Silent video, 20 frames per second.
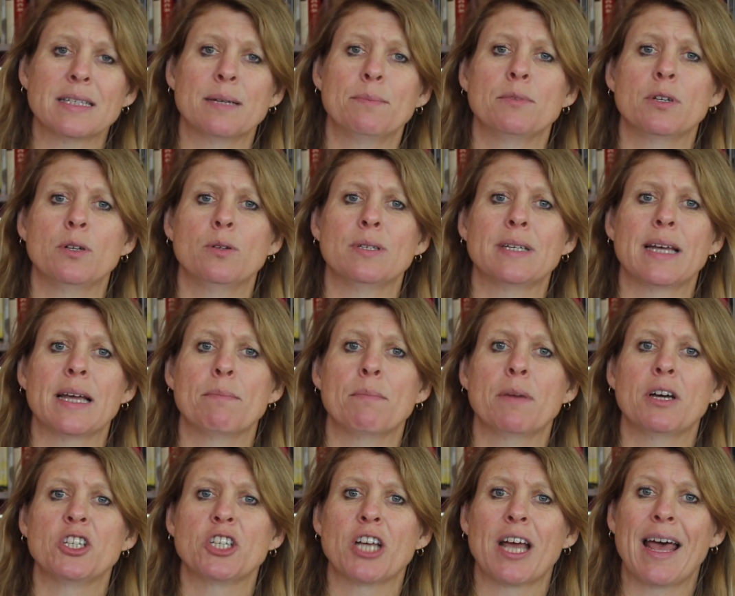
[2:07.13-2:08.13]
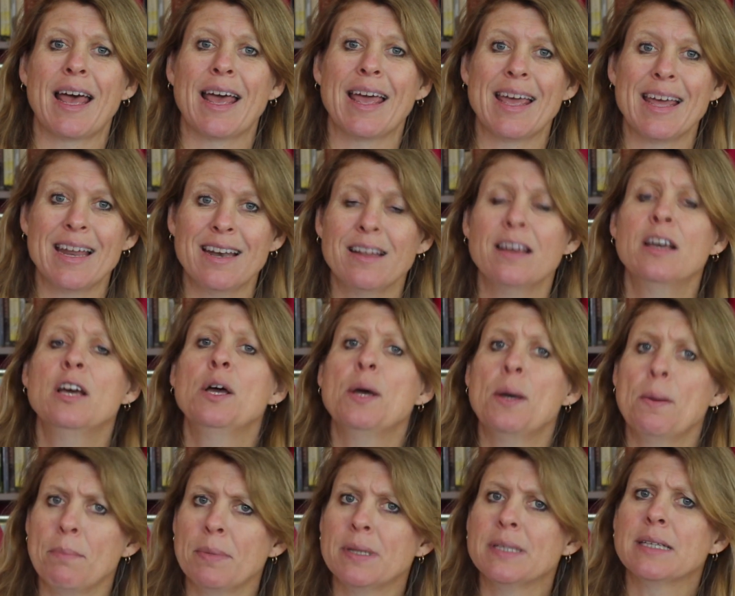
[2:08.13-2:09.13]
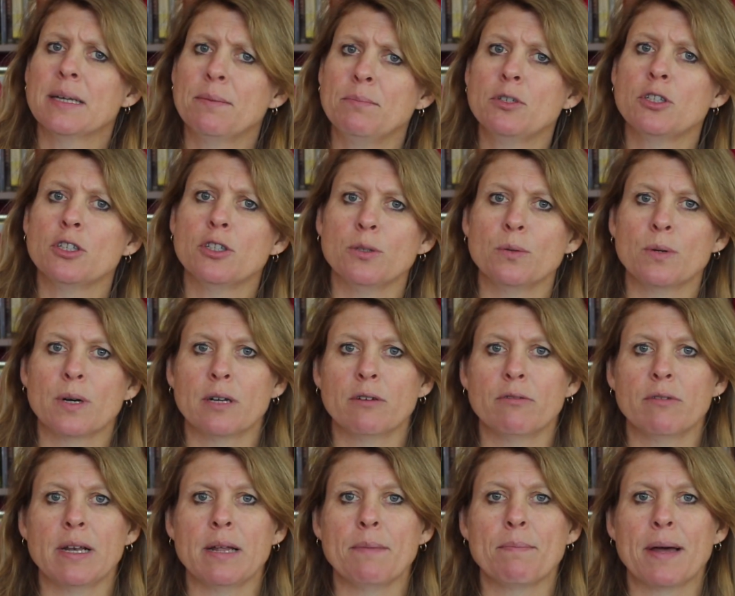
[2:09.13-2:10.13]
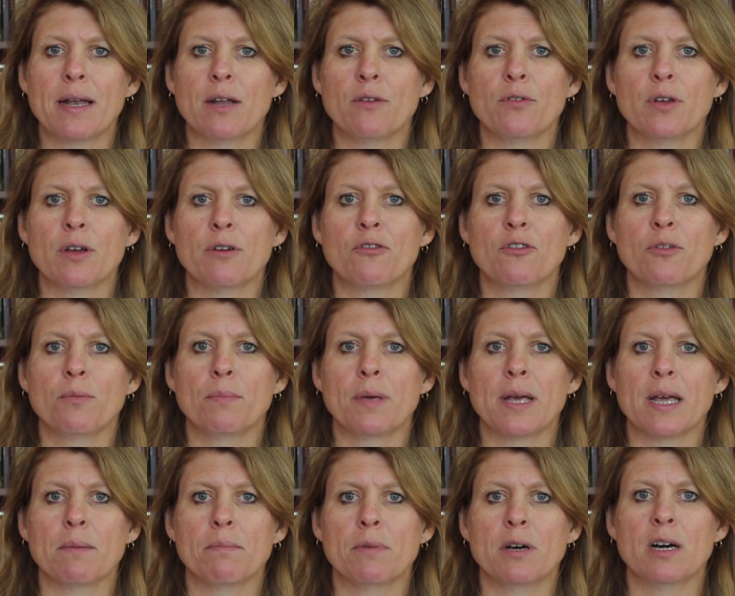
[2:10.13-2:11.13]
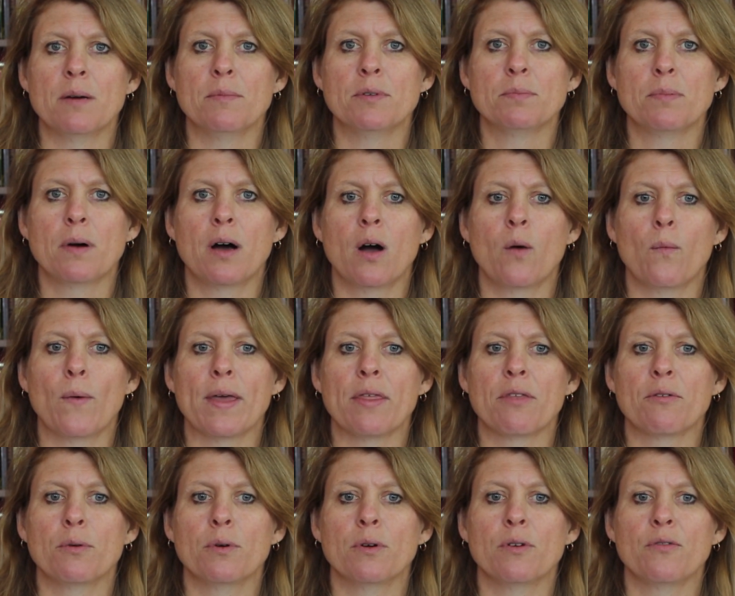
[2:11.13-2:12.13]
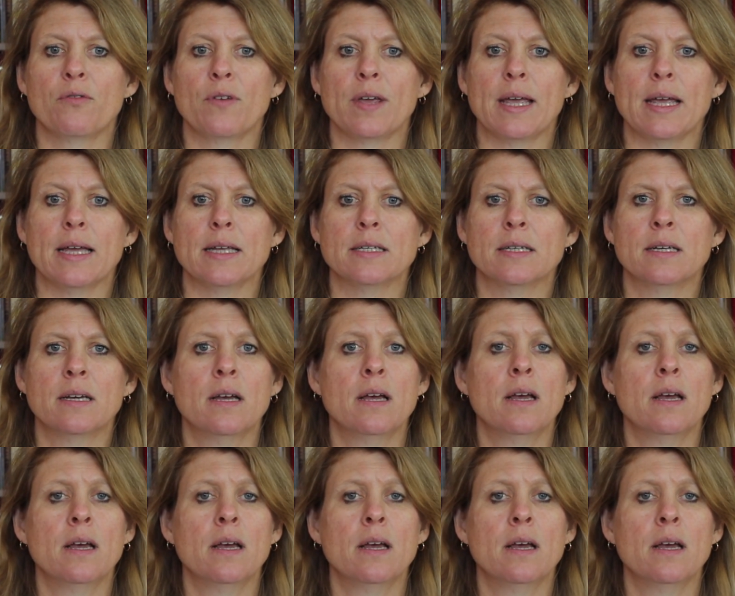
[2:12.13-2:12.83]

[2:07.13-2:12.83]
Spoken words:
Some don't take much air in, but some do and really benefit from being burped partway through a feed.